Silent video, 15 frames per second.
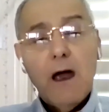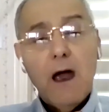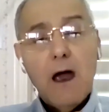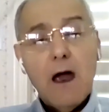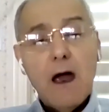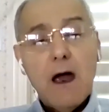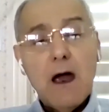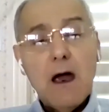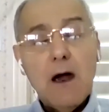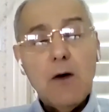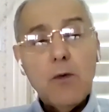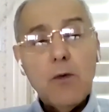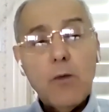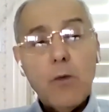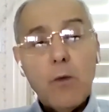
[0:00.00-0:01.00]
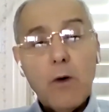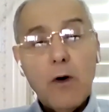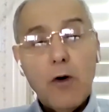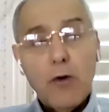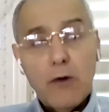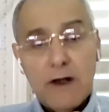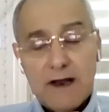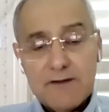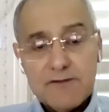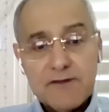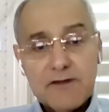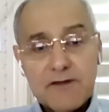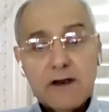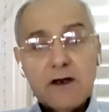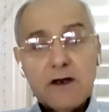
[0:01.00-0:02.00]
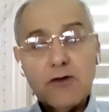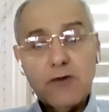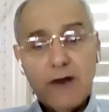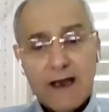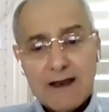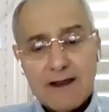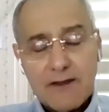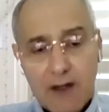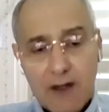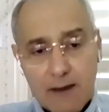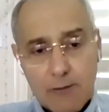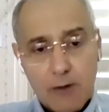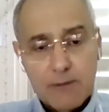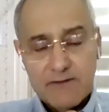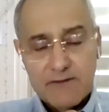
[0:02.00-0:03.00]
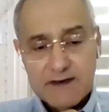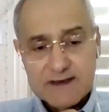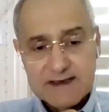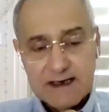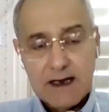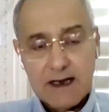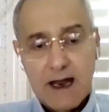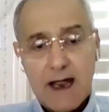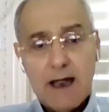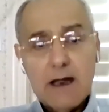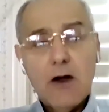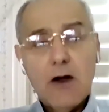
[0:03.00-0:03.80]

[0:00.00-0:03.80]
who lived during the time of Ibn Sina